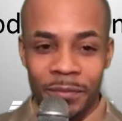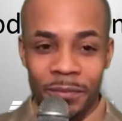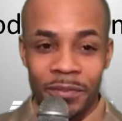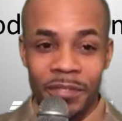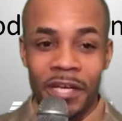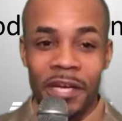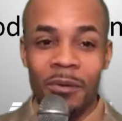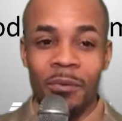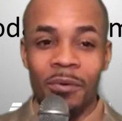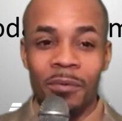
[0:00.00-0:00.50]

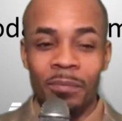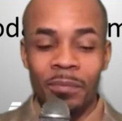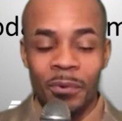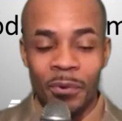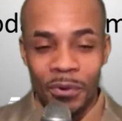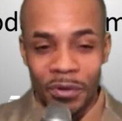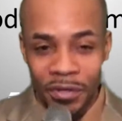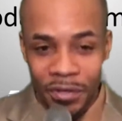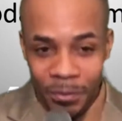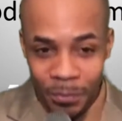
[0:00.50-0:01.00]

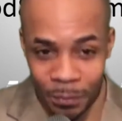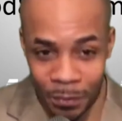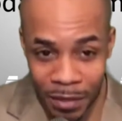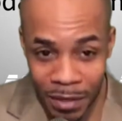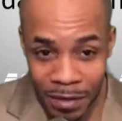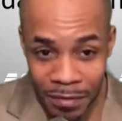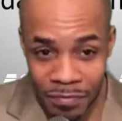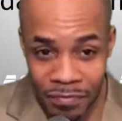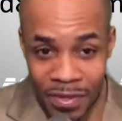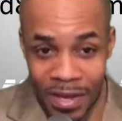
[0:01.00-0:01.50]

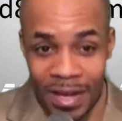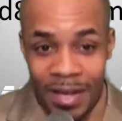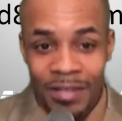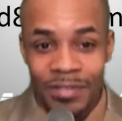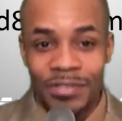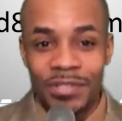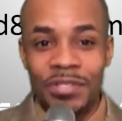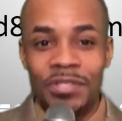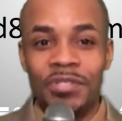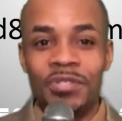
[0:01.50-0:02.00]

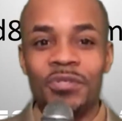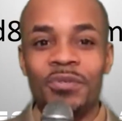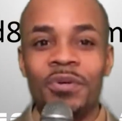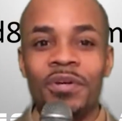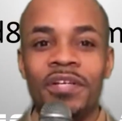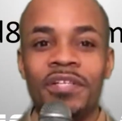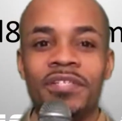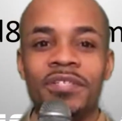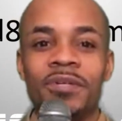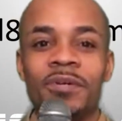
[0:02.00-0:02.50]
1,000
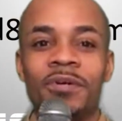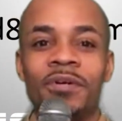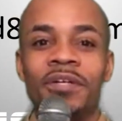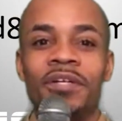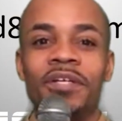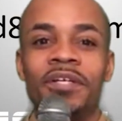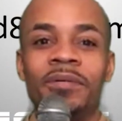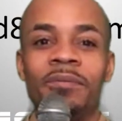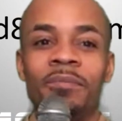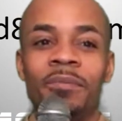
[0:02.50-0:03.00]
joints on
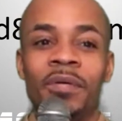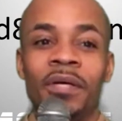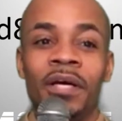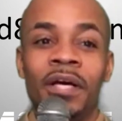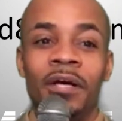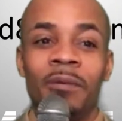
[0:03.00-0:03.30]
him